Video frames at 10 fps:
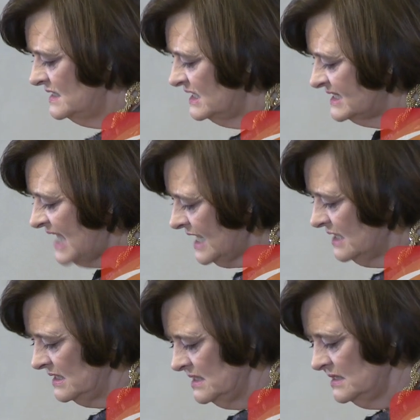The
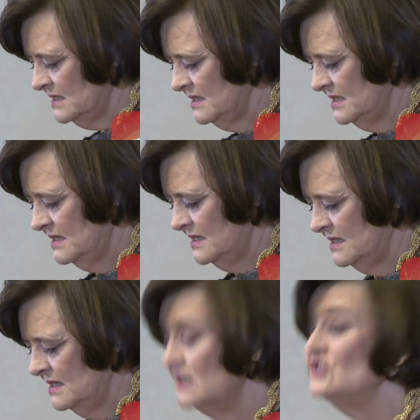second
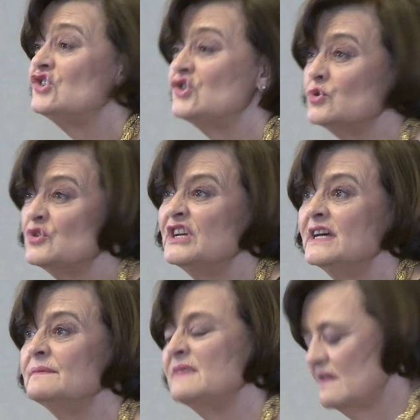is
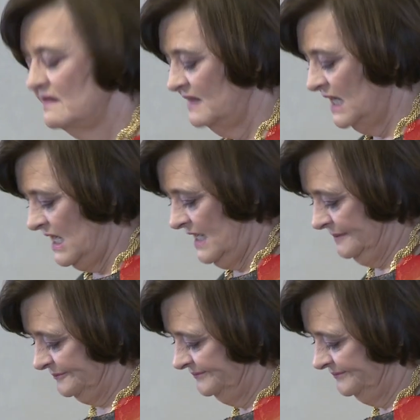short-term thinking.